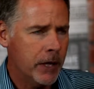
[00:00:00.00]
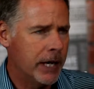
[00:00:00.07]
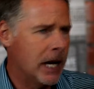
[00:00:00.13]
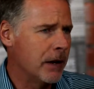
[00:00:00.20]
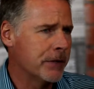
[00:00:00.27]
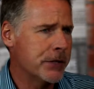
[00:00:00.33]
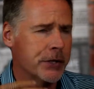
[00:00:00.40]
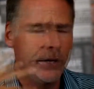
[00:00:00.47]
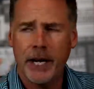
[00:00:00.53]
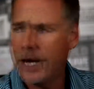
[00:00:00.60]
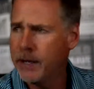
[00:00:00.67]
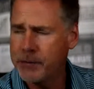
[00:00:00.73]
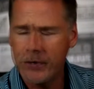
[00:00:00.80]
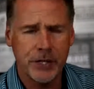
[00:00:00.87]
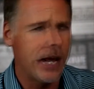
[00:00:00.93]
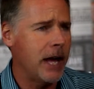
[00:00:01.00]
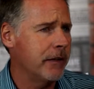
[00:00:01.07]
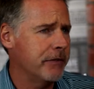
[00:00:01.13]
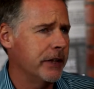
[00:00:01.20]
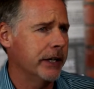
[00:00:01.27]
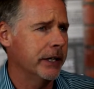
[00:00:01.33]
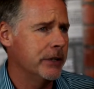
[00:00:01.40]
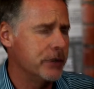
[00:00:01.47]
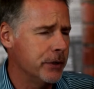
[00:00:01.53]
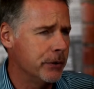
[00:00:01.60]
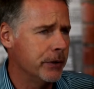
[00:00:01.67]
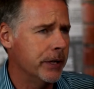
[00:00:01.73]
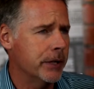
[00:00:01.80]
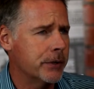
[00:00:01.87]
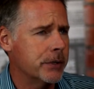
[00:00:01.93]
and obviously I have staff that can
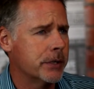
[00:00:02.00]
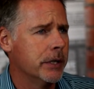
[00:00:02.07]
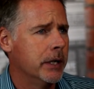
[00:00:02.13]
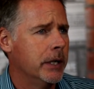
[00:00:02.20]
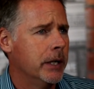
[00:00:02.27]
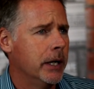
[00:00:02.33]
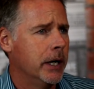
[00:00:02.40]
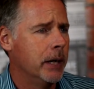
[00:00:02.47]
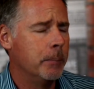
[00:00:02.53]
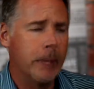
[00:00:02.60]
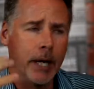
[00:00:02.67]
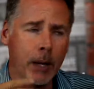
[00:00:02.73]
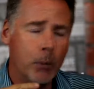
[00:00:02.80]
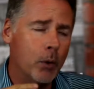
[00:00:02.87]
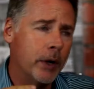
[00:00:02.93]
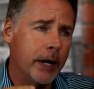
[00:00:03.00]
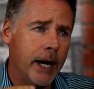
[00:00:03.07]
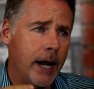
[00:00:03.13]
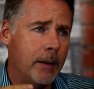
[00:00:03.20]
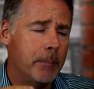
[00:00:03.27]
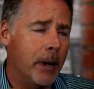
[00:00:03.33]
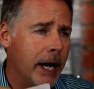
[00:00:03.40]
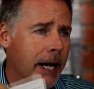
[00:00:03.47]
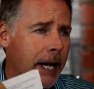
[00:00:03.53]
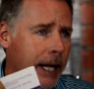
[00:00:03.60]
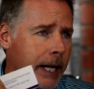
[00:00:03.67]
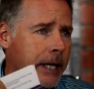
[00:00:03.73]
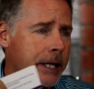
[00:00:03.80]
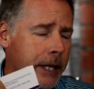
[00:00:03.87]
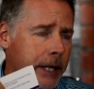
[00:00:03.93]
do this uh, but I wanted to have my
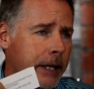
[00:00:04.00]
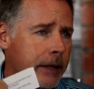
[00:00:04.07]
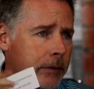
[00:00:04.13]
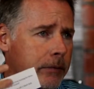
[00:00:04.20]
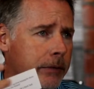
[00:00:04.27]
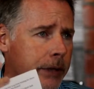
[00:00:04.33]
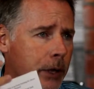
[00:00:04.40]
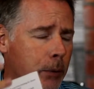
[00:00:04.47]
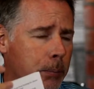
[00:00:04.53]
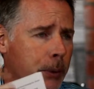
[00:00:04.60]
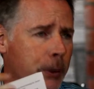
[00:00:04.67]
hand in it, you know,